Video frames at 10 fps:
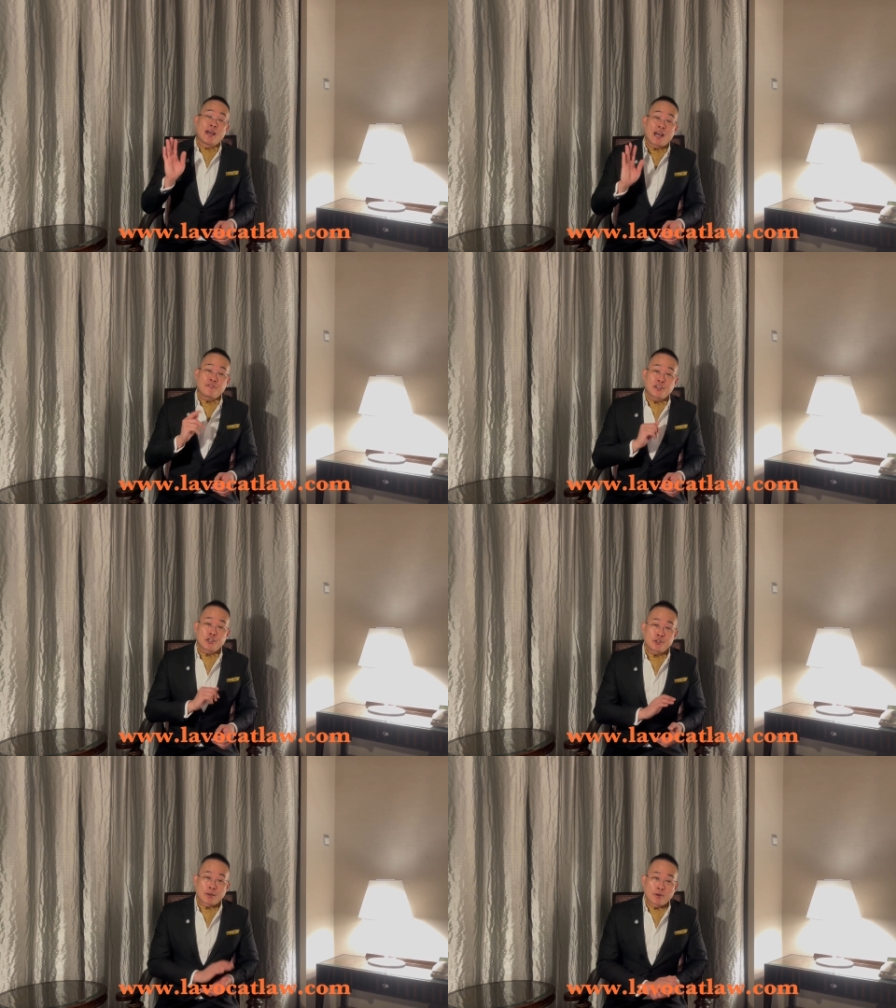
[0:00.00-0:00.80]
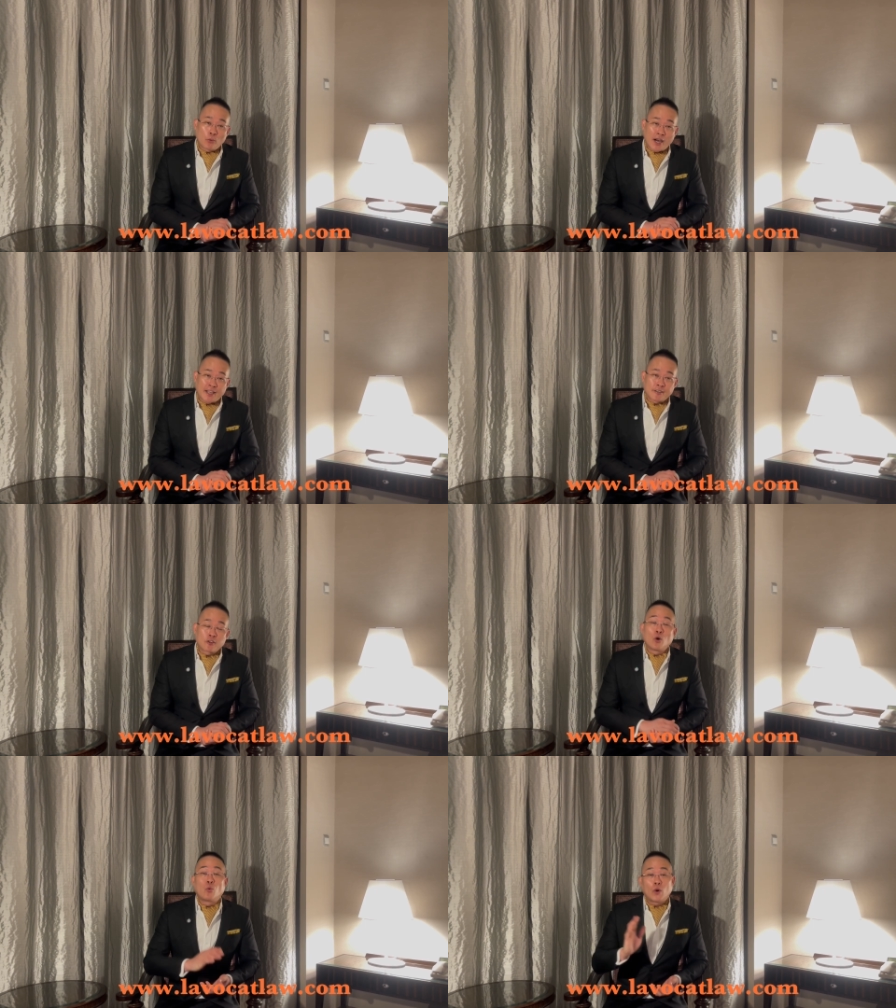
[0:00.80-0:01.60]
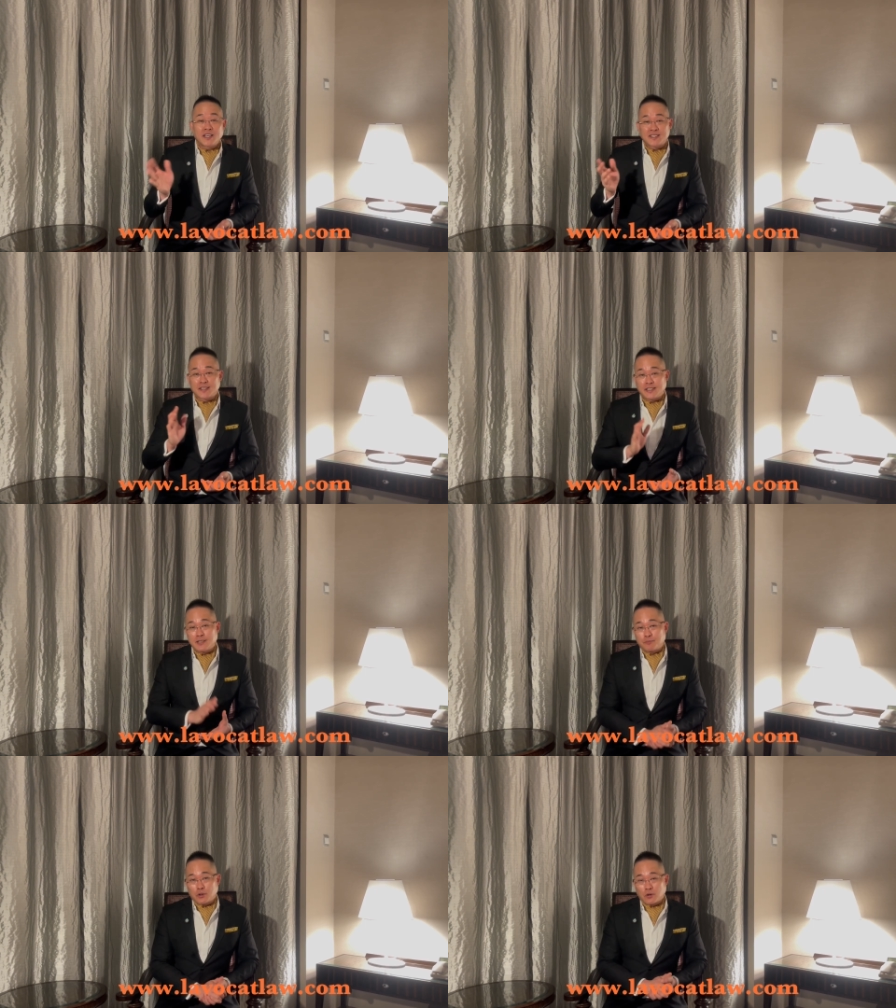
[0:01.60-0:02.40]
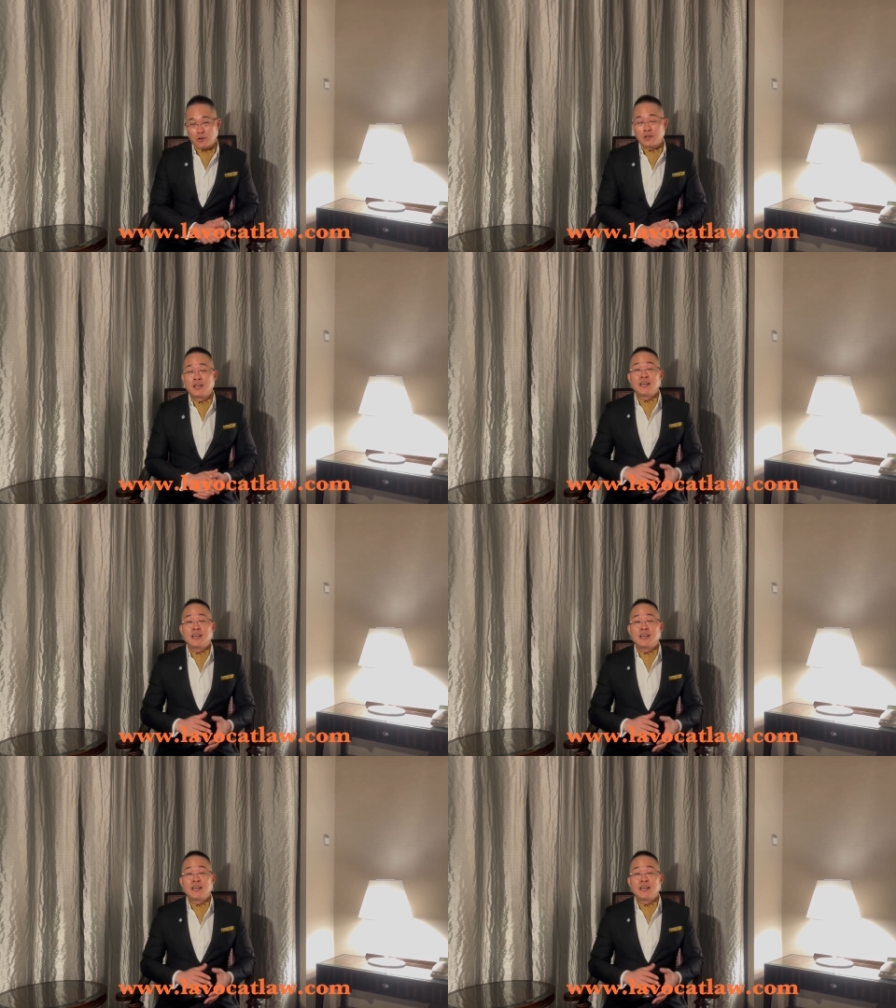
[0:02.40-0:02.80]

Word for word: FAQ number 1. What is a deed poll?